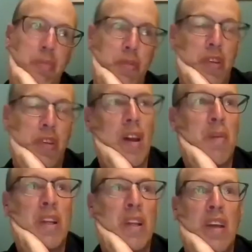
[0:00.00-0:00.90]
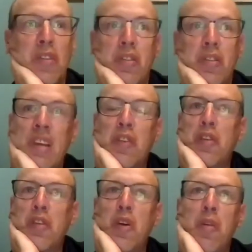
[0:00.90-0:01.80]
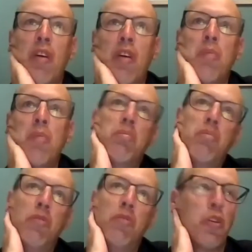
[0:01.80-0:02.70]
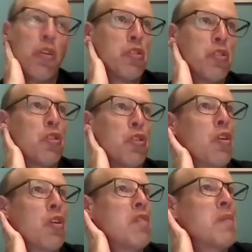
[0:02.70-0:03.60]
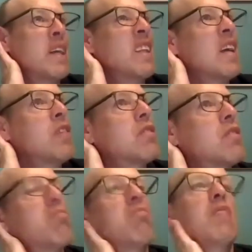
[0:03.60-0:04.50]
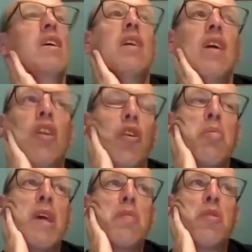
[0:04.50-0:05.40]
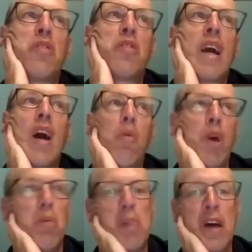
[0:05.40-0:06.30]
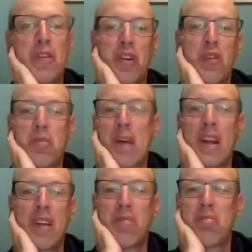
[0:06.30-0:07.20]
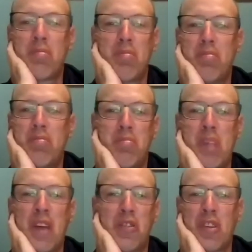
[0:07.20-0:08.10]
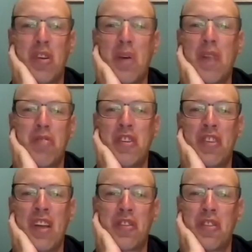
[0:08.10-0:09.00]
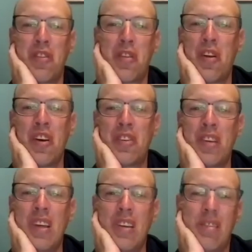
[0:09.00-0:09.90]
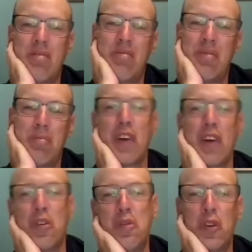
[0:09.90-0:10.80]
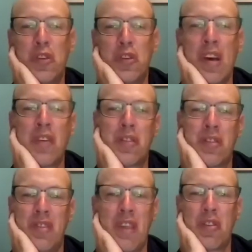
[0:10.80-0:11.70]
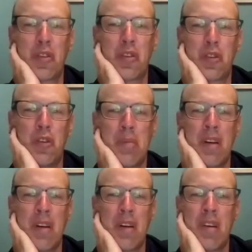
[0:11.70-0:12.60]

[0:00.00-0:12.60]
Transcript: there's a few there I'm not so sure of. I mean, there's a lot of people saying how well Bairstow's batted. Bairstow averaged less than 30. Played all four tests, never got a score above. I